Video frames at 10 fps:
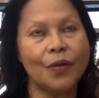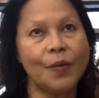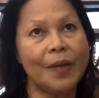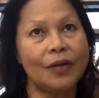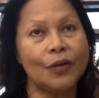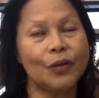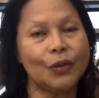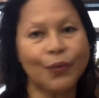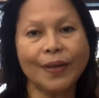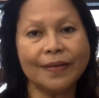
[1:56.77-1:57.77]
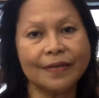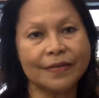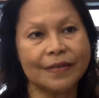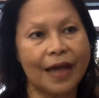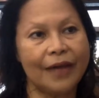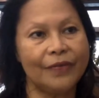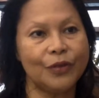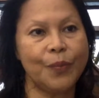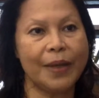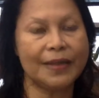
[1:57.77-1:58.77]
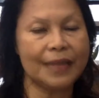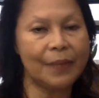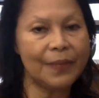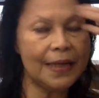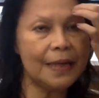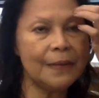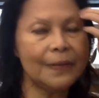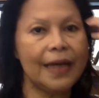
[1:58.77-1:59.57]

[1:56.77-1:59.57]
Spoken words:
oh my God, on the 20th, I have to pay something.